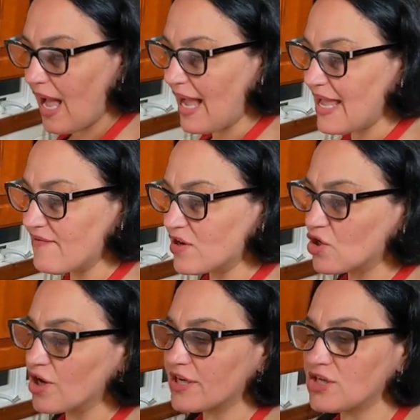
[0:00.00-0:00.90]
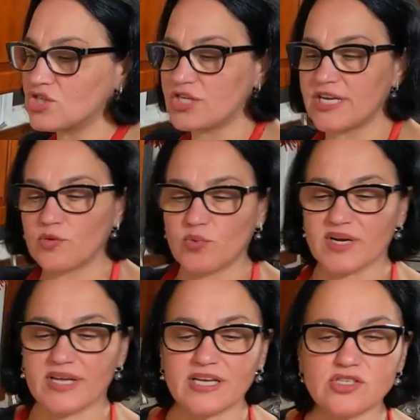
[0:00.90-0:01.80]
I have a cookie sheet with
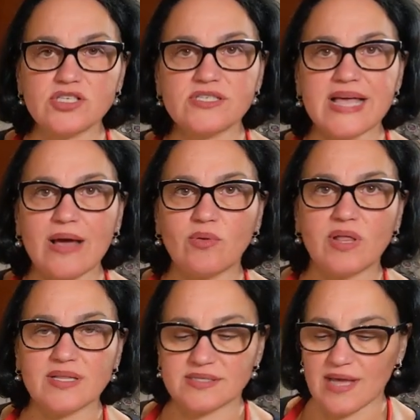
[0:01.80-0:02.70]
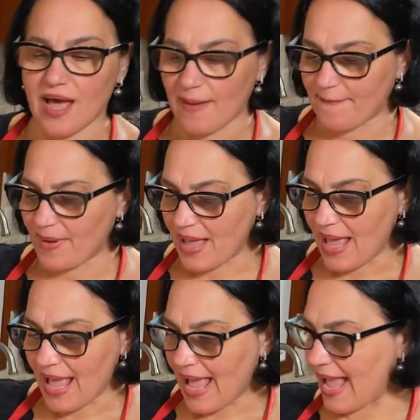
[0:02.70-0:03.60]
a kitchen towel on top,
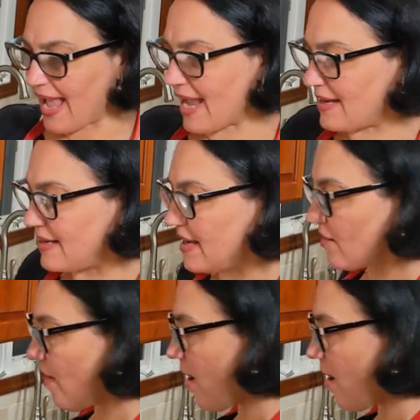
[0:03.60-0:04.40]
and here